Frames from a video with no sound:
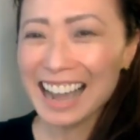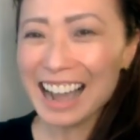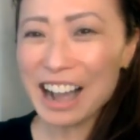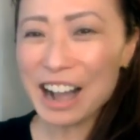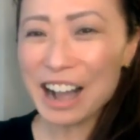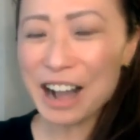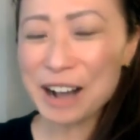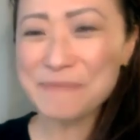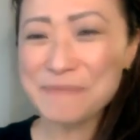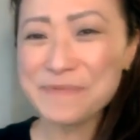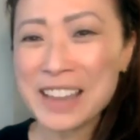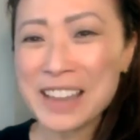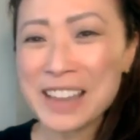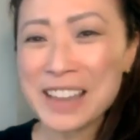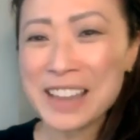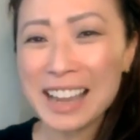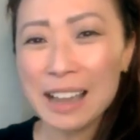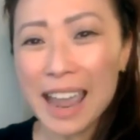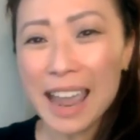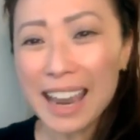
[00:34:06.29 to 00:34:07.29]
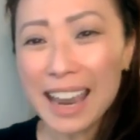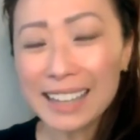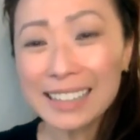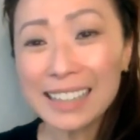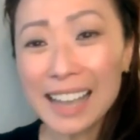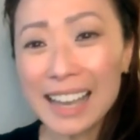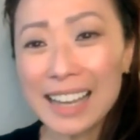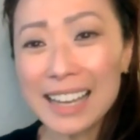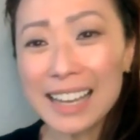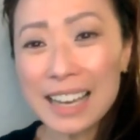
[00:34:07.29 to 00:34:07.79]
Um, and
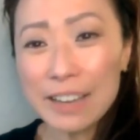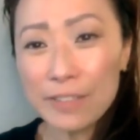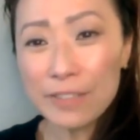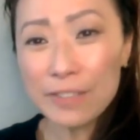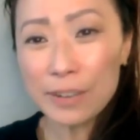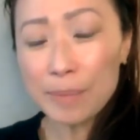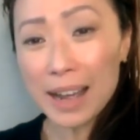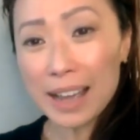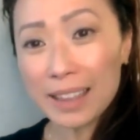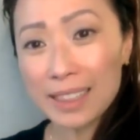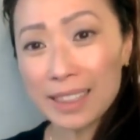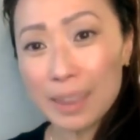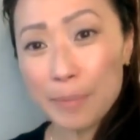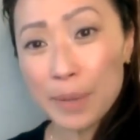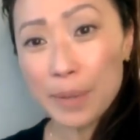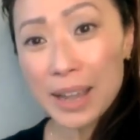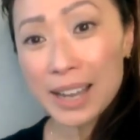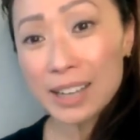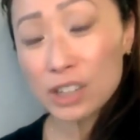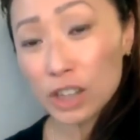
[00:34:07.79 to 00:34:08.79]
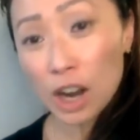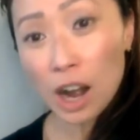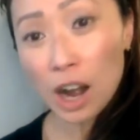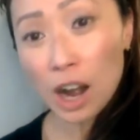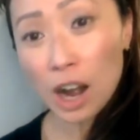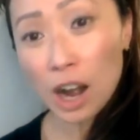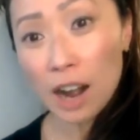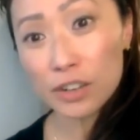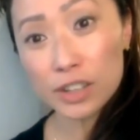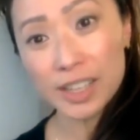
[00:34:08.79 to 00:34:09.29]
like even by the big
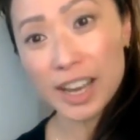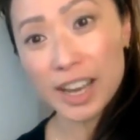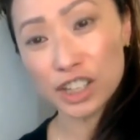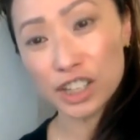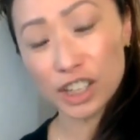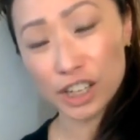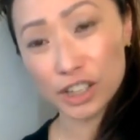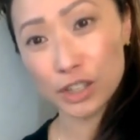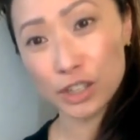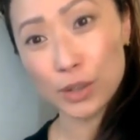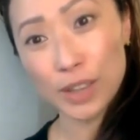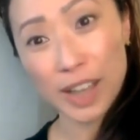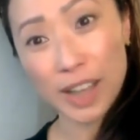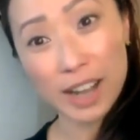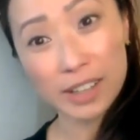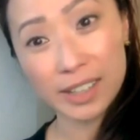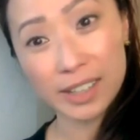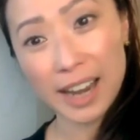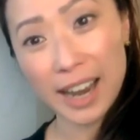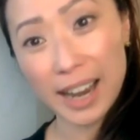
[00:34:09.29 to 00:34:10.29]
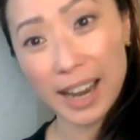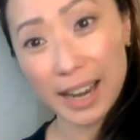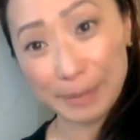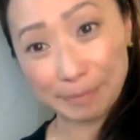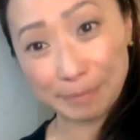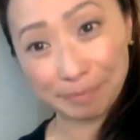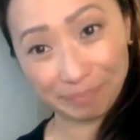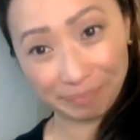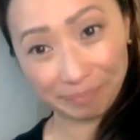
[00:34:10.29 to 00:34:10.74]
conversation in 2008,